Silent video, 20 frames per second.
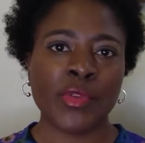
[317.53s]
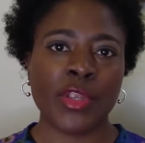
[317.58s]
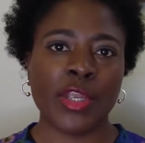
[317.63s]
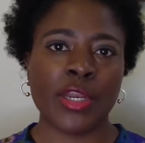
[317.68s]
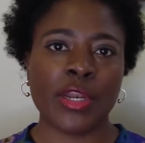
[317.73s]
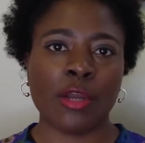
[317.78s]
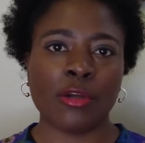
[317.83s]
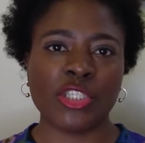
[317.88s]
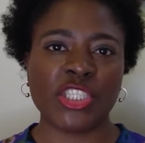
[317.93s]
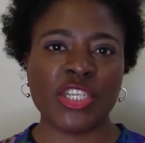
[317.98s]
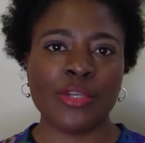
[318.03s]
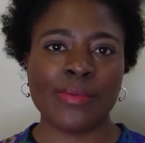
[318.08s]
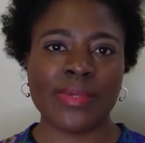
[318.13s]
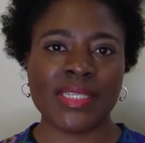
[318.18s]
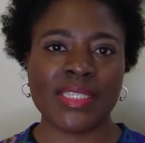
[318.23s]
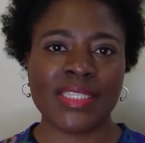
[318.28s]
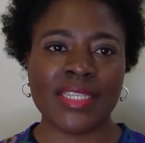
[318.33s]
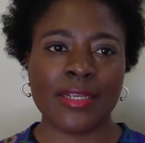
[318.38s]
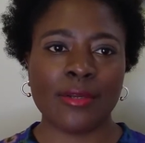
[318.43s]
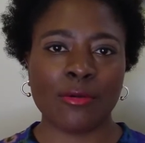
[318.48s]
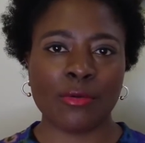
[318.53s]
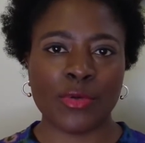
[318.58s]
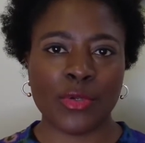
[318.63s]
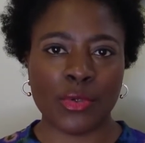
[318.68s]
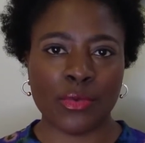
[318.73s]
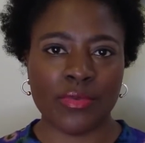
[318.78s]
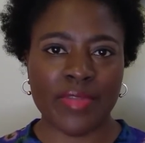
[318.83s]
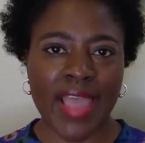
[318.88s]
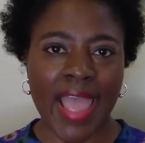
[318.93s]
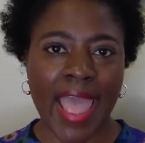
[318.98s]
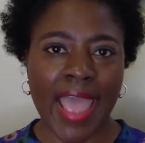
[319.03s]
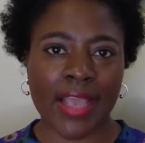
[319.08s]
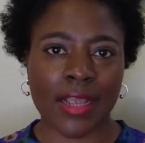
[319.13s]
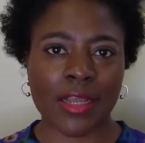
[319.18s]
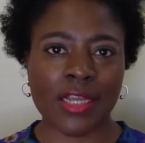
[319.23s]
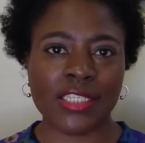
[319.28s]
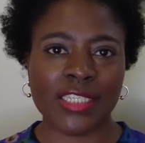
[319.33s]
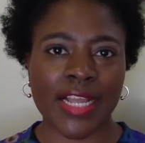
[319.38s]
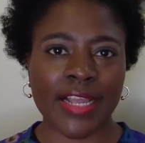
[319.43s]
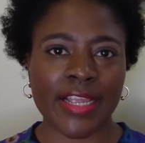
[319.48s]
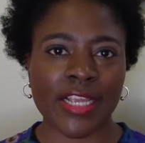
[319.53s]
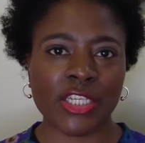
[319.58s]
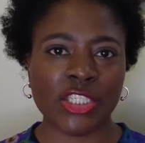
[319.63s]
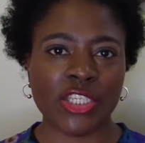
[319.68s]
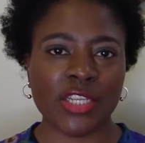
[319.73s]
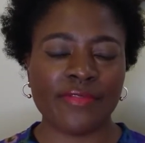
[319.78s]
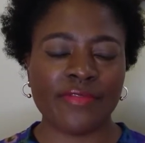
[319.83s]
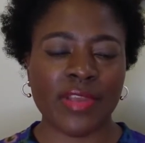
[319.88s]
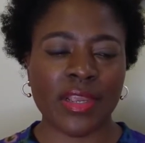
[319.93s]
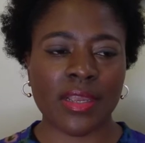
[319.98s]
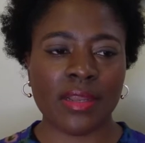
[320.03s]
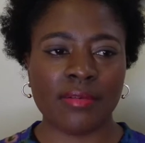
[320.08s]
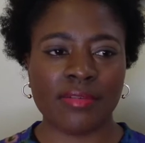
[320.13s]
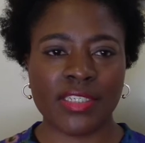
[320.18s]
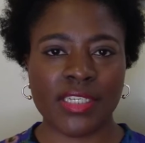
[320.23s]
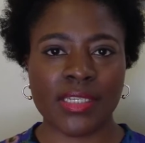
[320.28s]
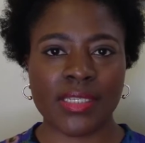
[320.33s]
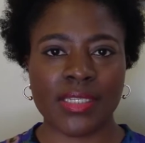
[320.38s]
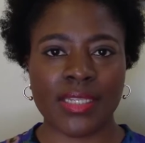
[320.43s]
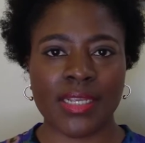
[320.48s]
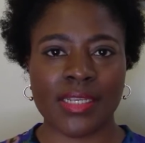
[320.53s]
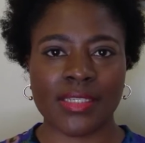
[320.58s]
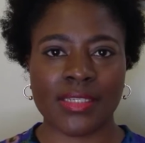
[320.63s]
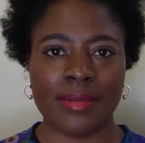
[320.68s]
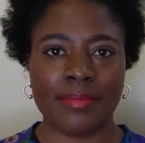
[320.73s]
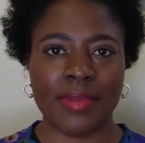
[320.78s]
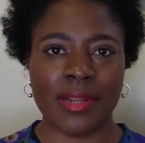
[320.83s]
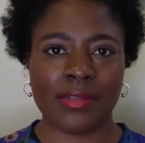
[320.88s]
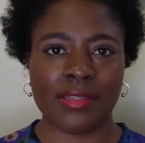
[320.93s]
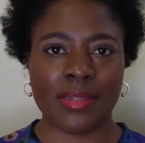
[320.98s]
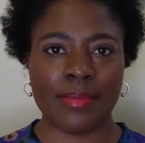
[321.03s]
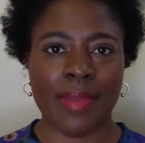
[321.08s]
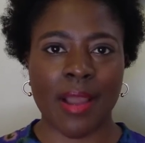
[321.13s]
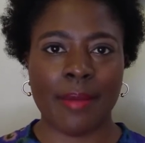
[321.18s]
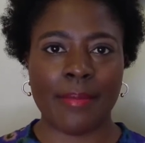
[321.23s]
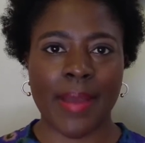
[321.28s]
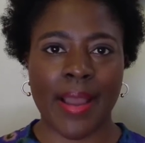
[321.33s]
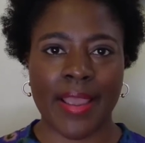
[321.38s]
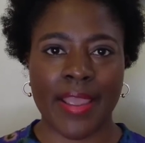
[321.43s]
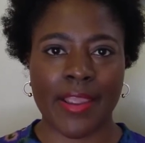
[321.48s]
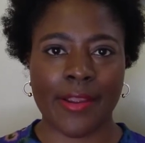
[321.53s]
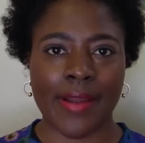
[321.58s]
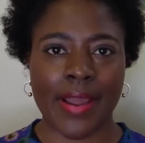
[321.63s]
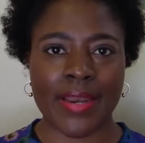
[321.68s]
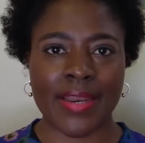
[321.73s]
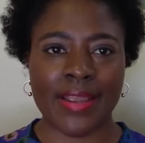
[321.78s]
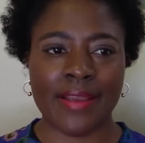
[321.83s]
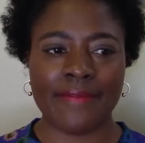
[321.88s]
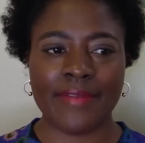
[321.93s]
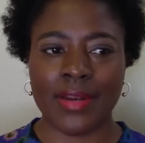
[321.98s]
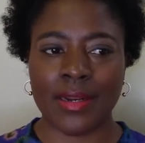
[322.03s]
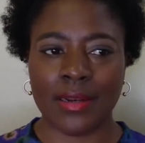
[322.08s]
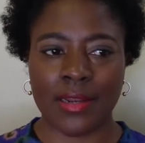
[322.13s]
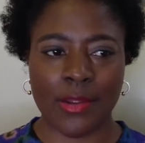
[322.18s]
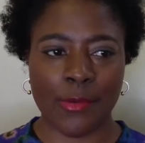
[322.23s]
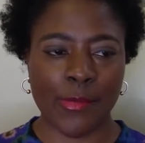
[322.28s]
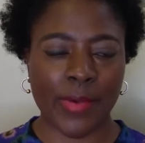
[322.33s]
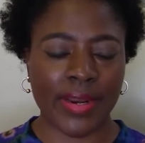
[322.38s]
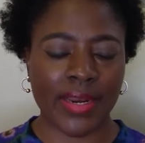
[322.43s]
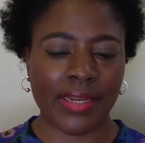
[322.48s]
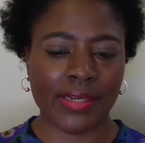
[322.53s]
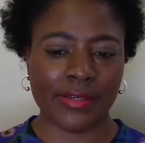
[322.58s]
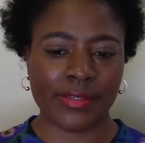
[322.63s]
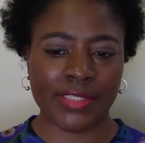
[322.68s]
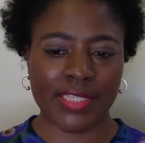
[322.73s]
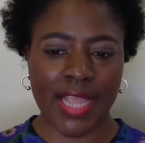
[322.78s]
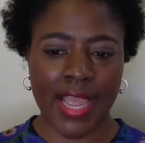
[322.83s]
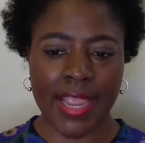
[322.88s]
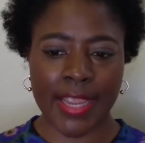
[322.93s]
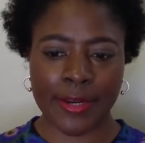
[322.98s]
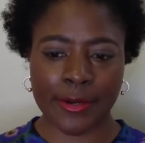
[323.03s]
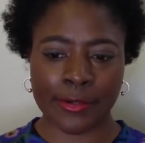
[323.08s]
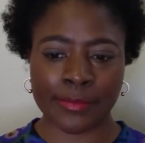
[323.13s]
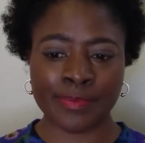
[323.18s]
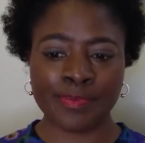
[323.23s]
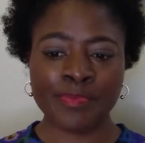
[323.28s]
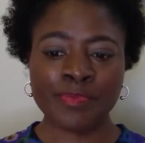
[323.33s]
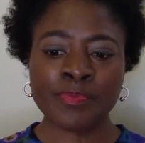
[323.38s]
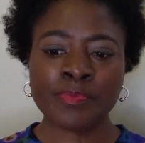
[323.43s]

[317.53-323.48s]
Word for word: you know, she would still do that because I guess she figured if she said something else about my hair, I definitely wouldn't entertain her.